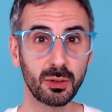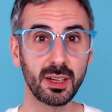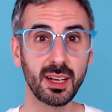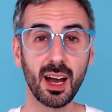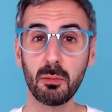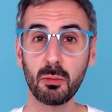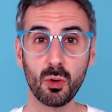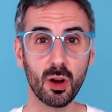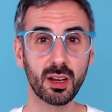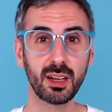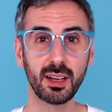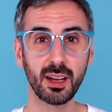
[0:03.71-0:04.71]
today I'm
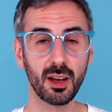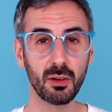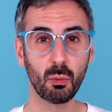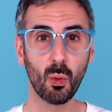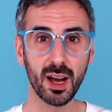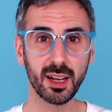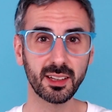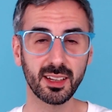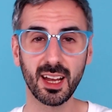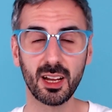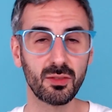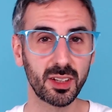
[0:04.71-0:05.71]
rocking a white
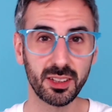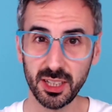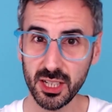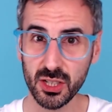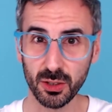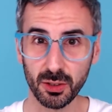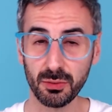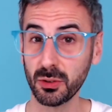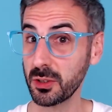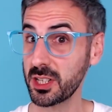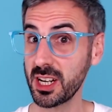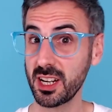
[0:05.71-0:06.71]
Canva t-shirt
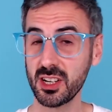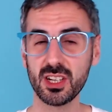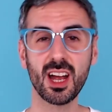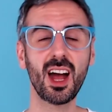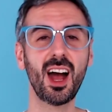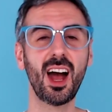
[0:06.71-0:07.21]
for a change.